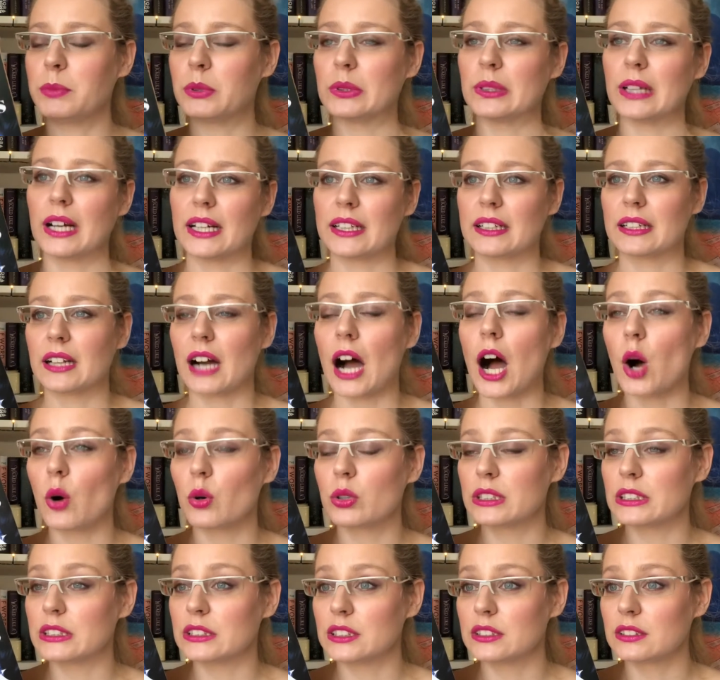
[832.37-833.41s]
and how
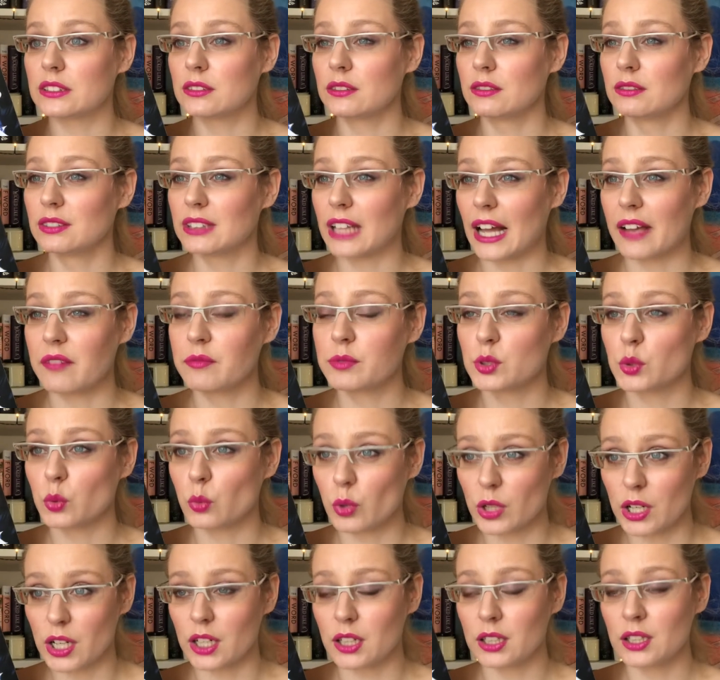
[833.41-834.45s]
their lives
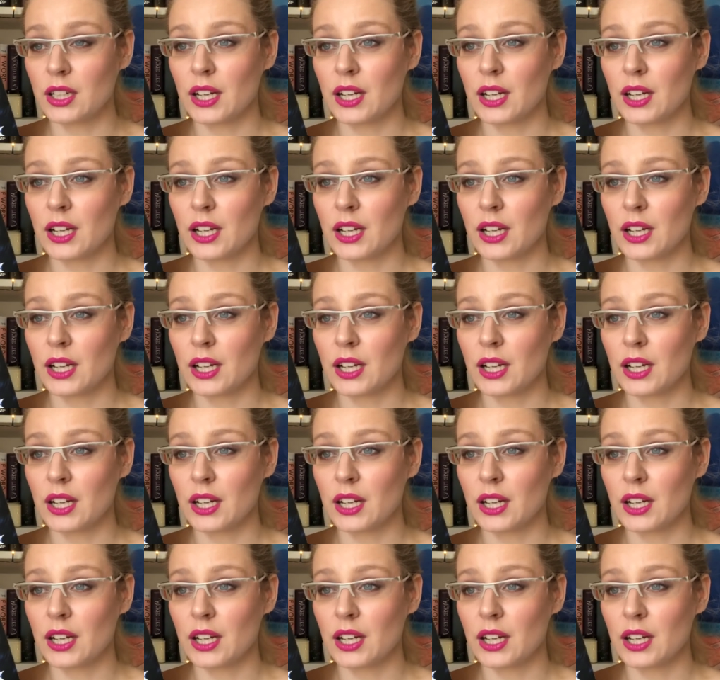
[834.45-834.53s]
were.